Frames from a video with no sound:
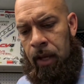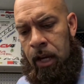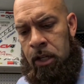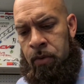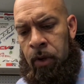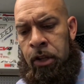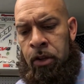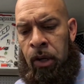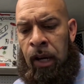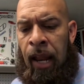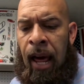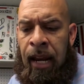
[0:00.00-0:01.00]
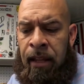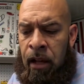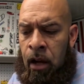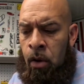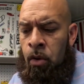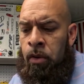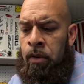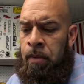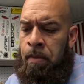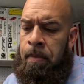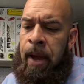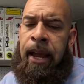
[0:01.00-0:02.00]
he's really doing a lot of the own
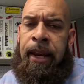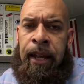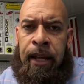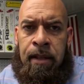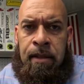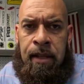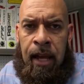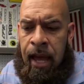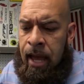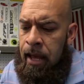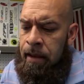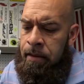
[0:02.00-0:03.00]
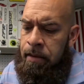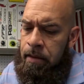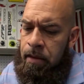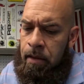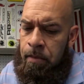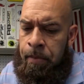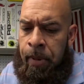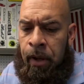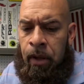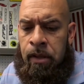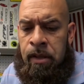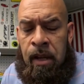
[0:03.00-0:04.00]
maintenance and
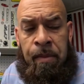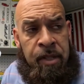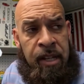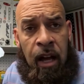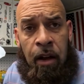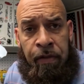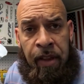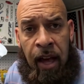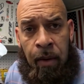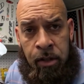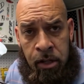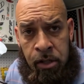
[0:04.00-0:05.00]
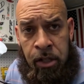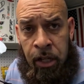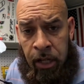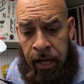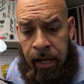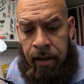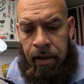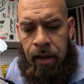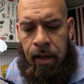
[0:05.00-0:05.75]
builds himself now, which is good.